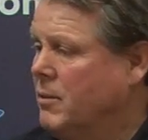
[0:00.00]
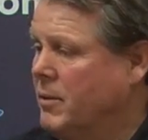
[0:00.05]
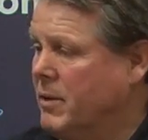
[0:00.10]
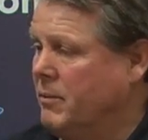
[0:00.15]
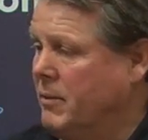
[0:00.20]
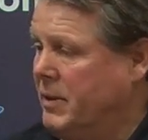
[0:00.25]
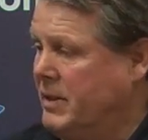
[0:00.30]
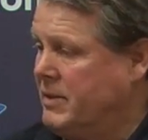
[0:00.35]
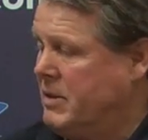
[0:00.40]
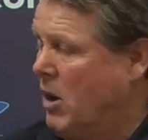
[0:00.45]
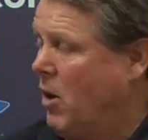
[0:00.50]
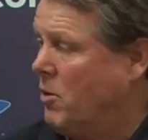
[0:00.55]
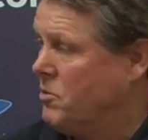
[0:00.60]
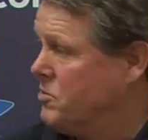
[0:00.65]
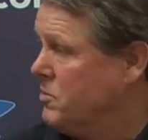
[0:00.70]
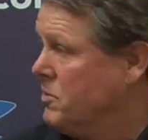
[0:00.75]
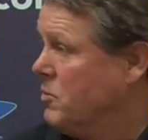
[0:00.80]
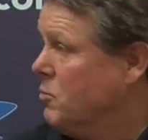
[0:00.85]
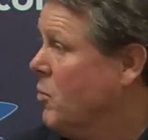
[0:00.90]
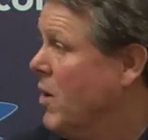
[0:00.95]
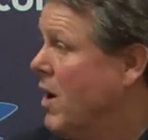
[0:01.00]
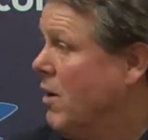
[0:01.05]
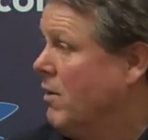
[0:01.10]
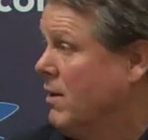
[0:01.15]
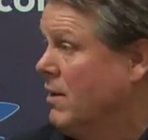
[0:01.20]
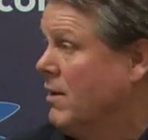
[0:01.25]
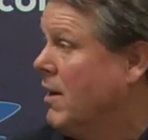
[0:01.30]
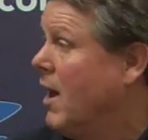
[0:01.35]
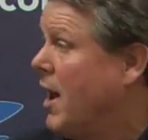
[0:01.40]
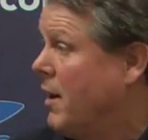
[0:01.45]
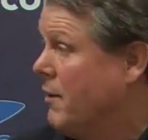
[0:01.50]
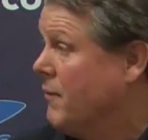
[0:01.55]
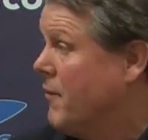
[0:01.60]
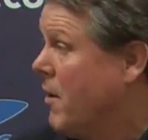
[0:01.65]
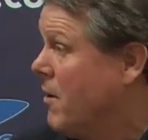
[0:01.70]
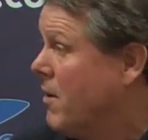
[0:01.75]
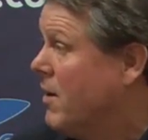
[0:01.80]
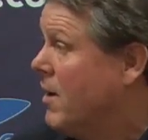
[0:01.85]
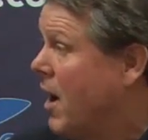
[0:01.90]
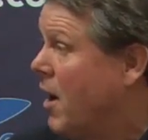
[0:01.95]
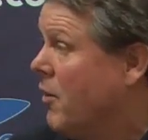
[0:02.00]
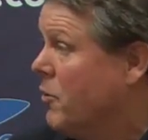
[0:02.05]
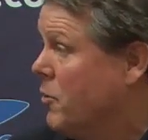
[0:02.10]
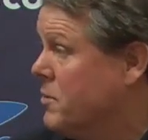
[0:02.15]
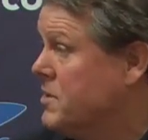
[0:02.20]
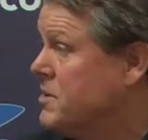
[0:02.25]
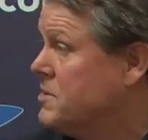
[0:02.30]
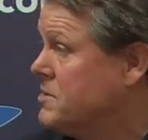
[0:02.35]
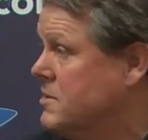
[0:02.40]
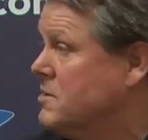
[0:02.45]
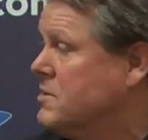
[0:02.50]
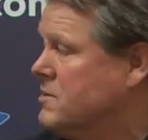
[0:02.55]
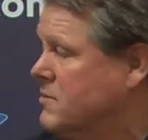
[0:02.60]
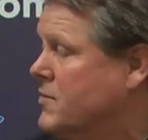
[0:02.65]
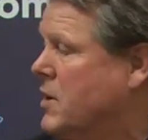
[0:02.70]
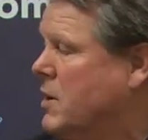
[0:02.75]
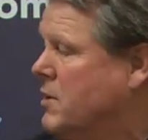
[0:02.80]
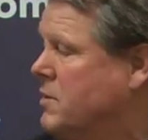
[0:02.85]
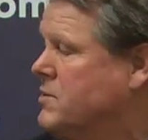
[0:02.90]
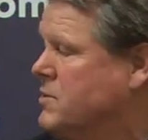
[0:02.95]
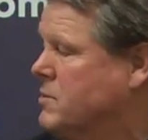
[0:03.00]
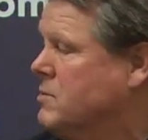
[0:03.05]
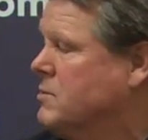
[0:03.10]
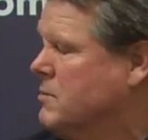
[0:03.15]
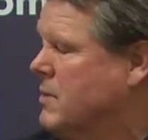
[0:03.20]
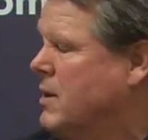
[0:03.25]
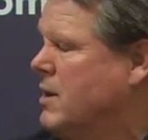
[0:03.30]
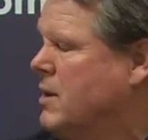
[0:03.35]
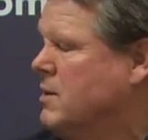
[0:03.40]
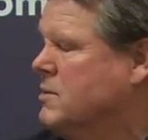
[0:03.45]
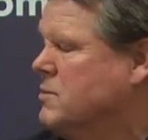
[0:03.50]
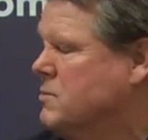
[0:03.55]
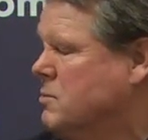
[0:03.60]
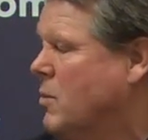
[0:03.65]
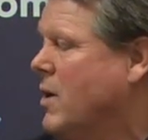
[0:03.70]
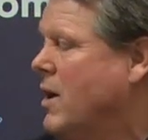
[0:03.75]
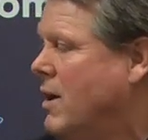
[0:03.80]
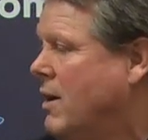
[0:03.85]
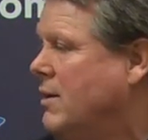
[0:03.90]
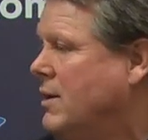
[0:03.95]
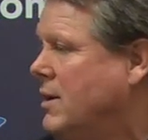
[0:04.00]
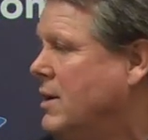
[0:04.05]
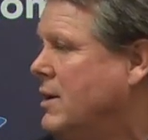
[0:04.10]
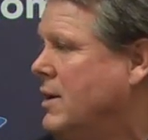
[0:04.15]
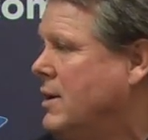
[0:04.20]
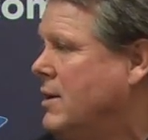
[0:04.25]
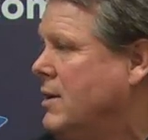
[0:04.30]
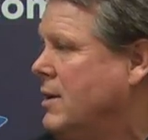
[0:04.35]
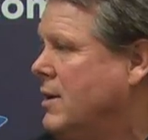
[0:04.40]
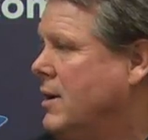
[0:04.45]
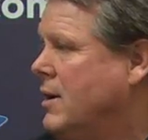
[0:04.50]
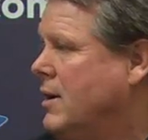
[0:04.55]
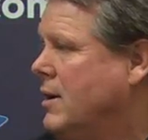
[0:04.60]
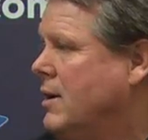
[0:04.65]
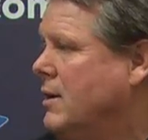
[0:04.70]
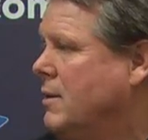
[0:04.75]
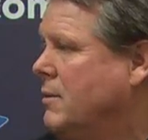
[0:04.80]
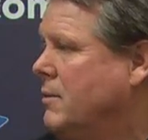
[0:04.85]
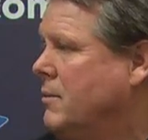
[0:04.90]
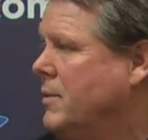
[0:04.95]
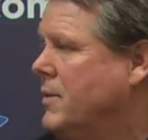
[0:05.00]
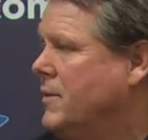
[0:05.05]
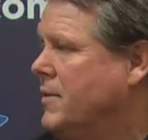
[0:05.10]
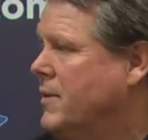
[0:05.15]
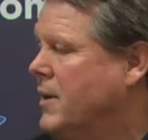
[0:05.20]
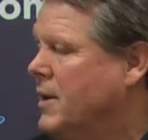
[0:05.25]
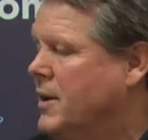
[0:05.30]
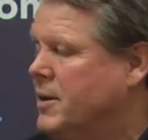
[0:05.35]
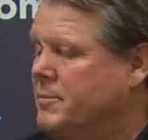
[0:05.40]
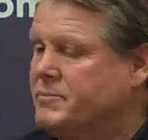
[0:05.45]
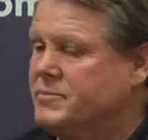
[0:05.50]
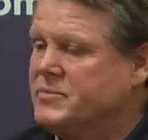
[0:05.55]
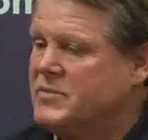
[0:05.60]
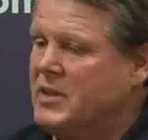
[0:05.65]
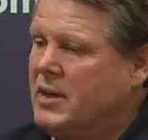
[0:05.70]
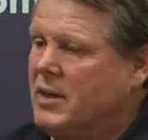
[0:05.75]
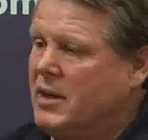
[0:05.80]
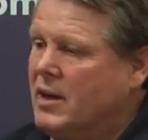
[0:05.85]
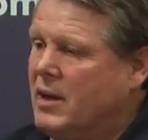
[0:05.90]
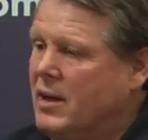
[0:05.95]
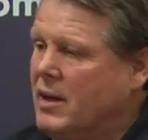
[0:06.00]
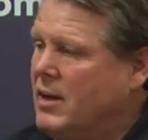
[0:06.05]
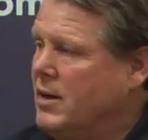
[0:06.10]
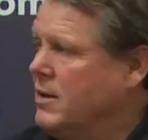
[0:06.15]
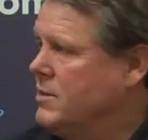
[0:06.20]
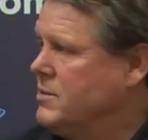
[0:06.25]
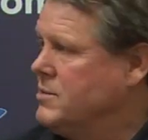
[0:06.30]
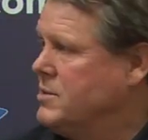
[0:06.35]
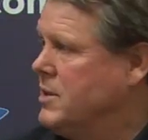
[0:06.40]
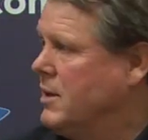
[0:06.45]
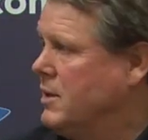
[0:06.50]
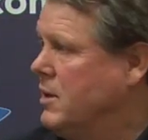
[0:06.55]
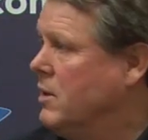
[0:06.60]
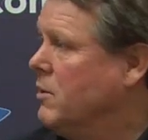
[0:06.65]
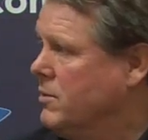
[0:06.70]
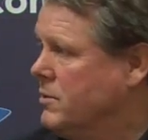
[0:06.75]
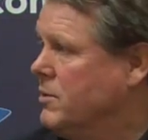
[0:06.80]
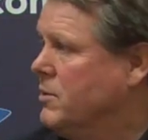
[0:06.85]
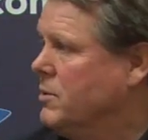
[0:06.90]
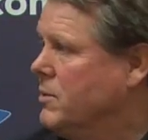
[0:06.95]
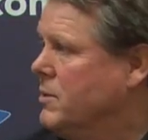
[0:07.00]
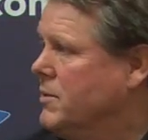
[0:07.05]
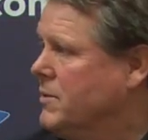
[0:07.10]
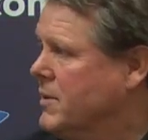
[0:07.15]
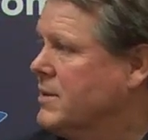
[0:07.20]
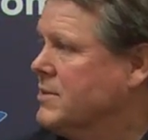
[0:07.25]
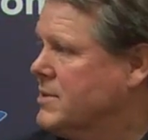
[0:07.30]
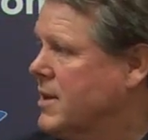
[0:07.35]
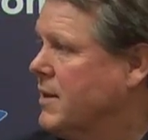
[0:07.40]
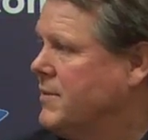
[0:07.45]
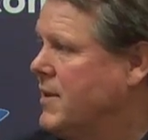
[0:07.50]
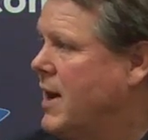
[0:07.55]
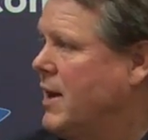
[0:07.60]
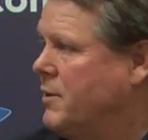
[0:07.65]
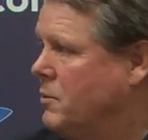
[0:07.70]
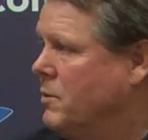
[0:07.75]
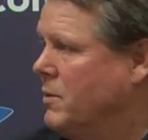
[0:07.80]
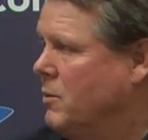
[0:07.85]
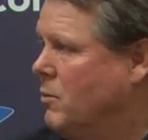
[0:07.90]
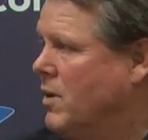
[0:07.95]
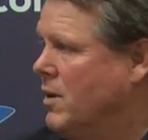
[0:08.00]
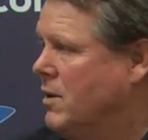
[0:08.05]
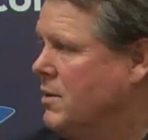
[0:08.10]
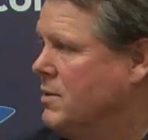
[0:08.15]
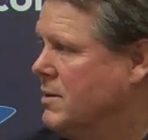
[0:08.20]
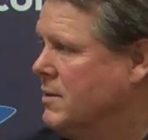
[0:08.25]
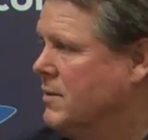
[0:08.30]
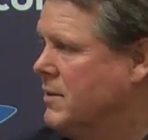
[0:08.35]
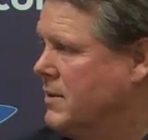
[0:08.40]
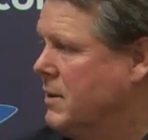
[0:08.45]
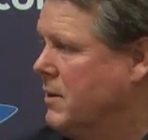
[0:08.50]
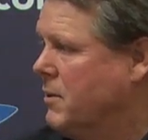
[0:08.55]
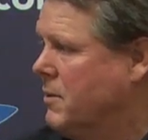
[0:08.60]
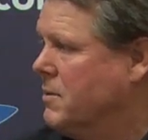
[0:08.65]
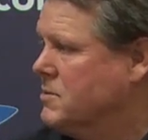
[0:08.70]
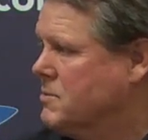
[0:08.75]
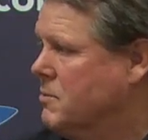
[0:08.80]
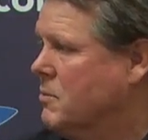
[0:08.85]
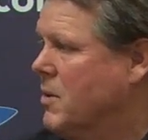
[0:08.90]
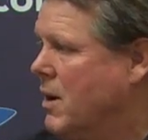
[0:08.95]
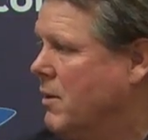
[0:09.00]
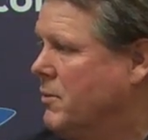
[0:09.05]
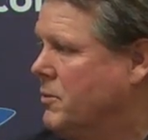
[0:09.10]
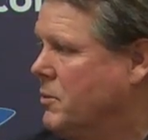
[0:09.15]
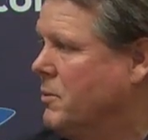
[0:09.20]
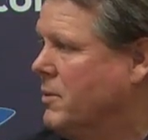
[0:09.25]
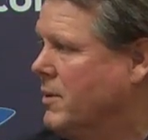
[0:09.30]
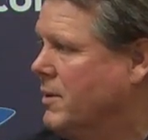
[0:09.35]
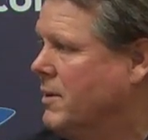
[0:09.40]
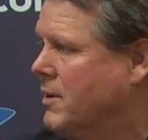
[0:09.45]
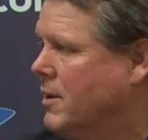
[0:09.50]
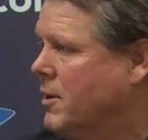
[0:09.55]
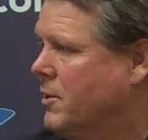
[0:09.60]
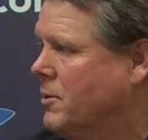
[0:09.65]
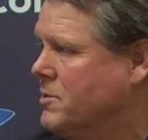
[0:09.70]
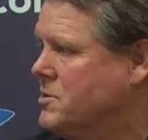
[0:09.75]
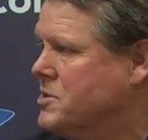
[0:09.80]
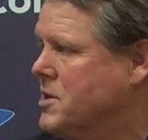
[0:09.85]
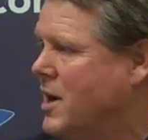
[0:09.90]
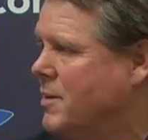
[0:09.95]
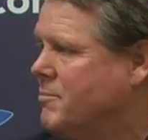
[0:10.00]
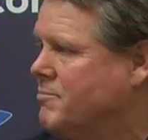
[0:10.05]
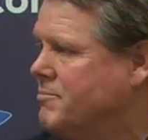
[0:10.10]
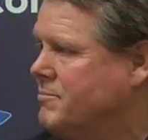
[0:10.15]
We also did well a lot of our other distance belts as well, with Jake Hiltner and things like that doing well there as well, doing a good job.